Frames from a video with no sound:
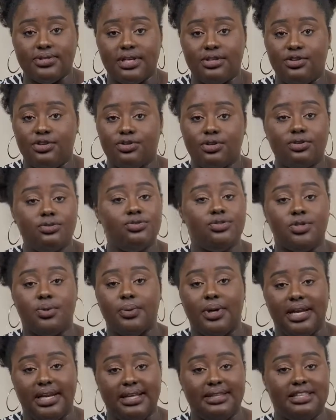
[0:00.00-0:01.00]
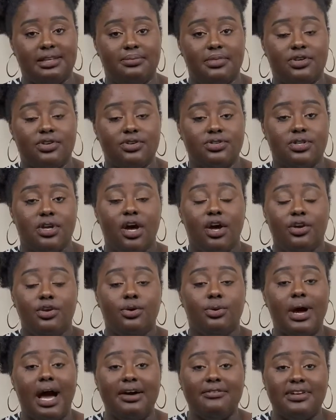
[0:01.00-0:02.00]
and you don't do anything because
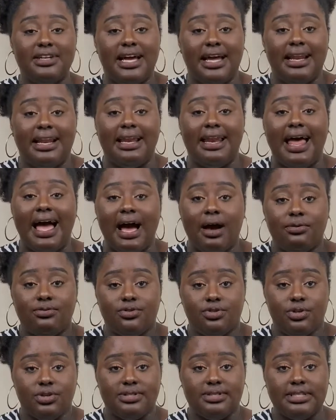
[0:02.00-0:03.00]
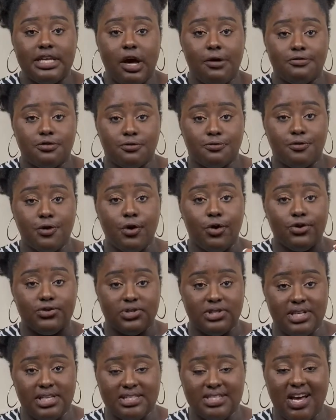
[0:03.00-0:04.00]
you haven't allowed yourself to focus
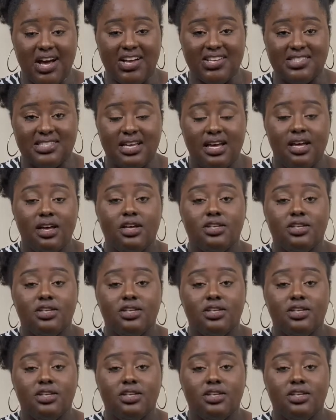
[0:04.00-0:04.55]
on the task.